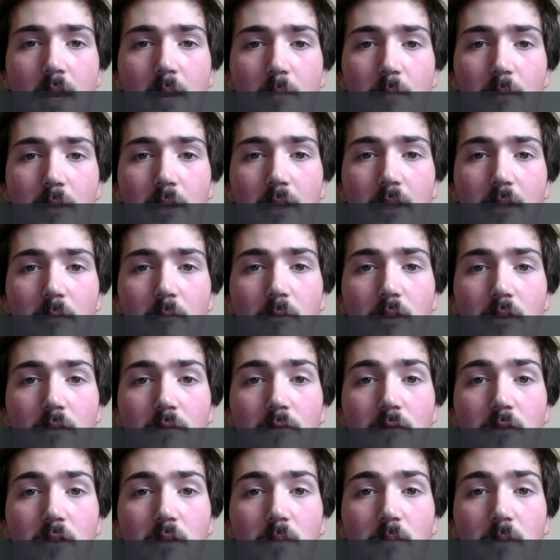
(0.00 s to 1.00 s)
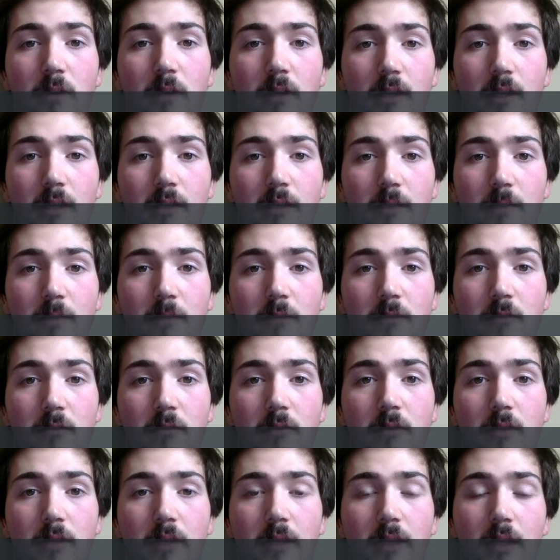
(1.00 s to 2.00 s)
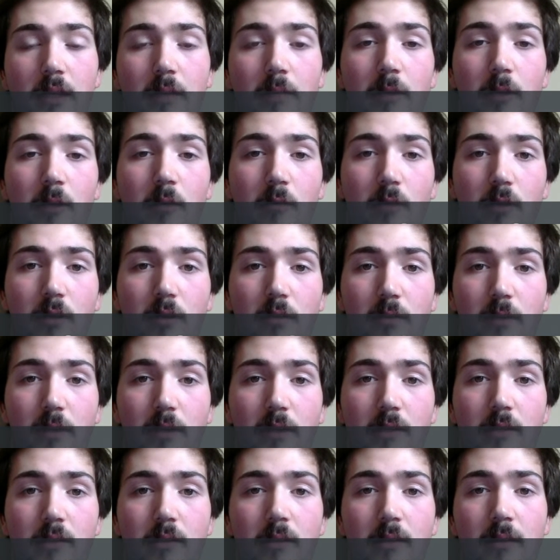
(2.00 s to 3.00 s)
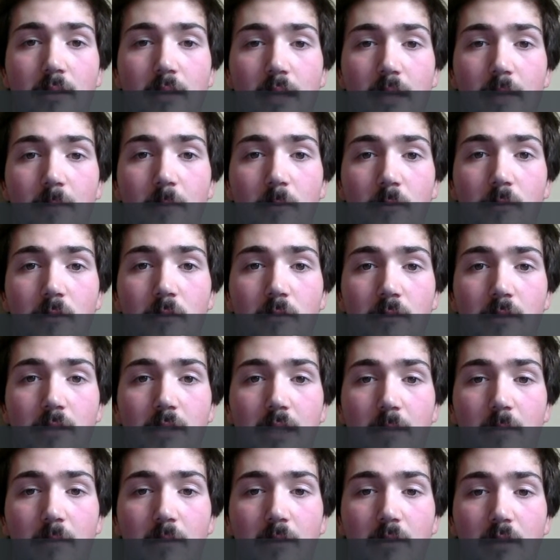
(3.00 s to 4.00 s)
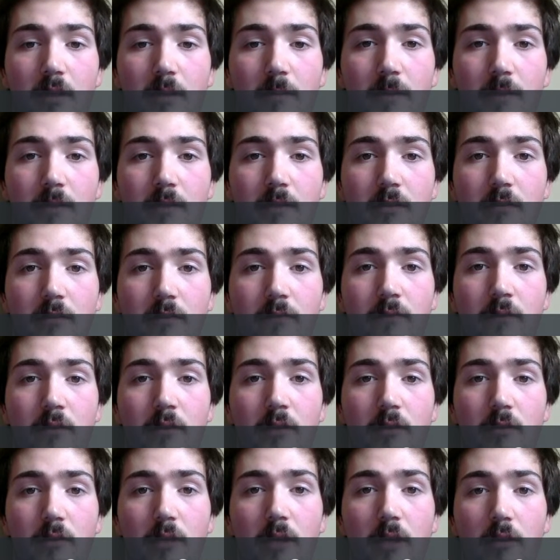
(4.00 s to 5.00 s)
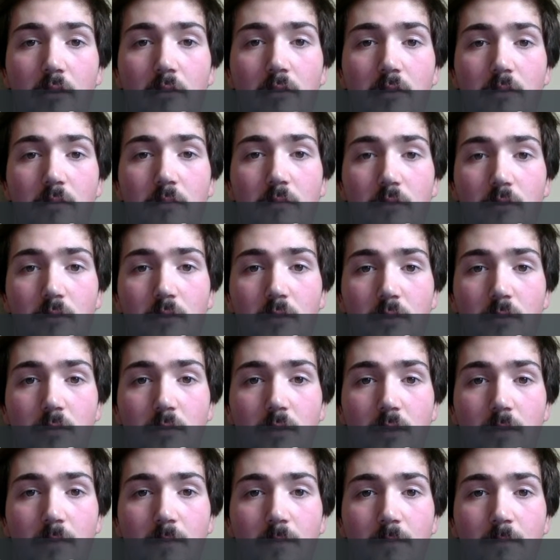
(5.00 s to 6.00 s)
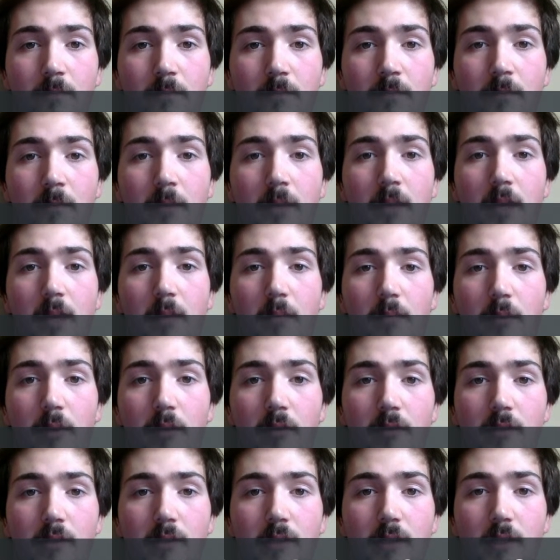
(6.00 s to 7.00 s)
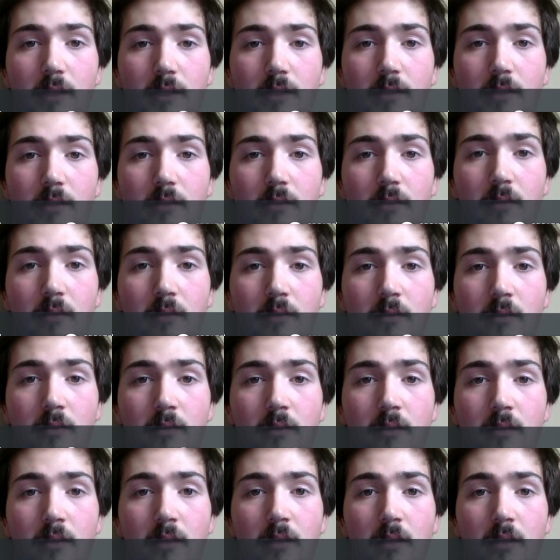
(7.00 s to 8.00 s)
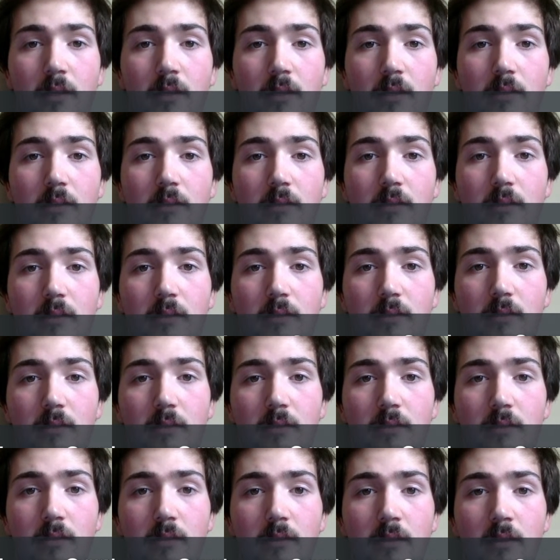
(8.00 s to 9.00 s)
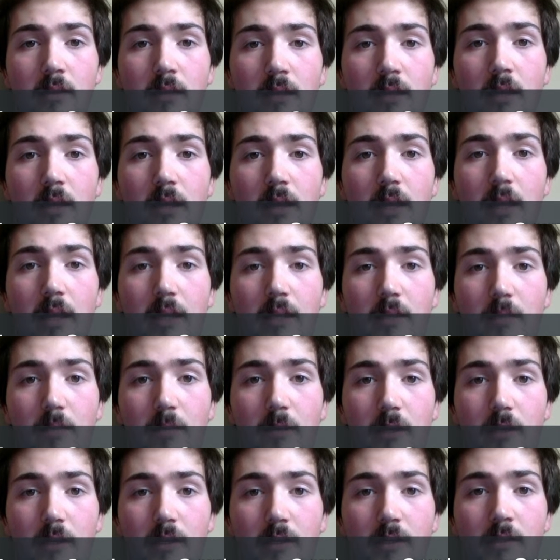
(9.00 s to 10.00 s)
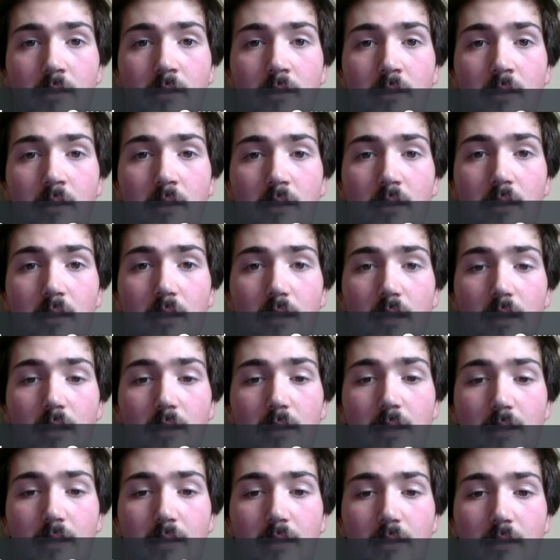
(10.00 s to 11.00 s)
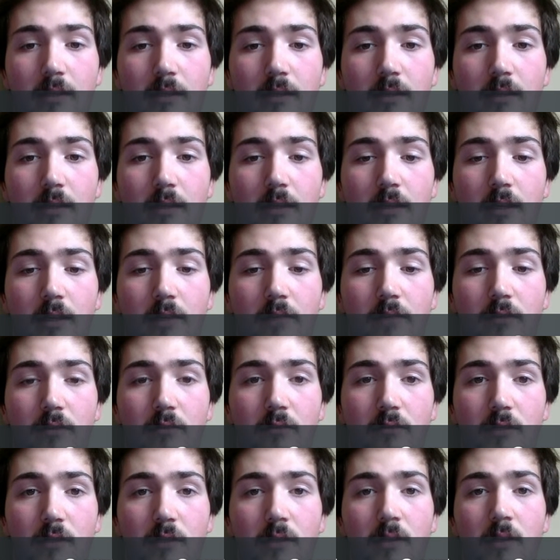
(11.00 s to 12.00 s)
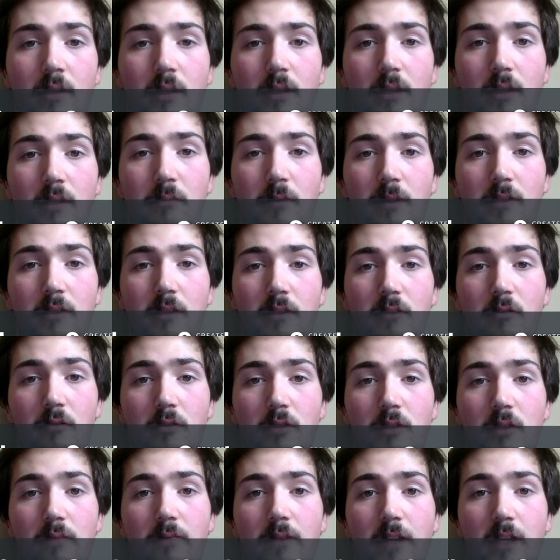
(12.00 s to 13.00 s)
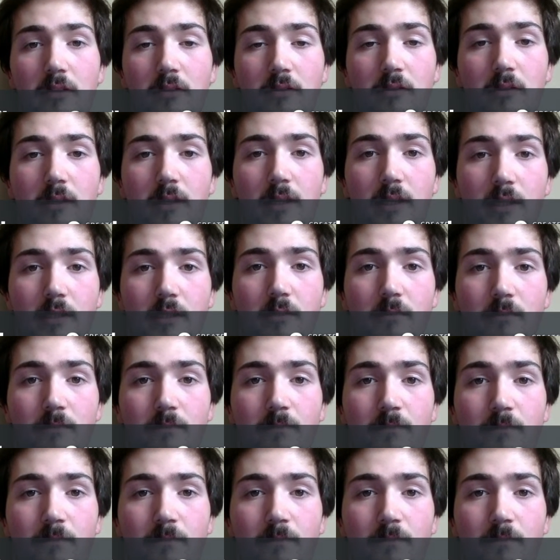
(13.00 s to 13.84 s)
Beginning with our first podcast episode, getting about Guanabenz, I'm going to examine the topics of eukaryotes and protozoa, parasites, cysts, antibodies, and lastly, evolution, as well as the notion of natural selection.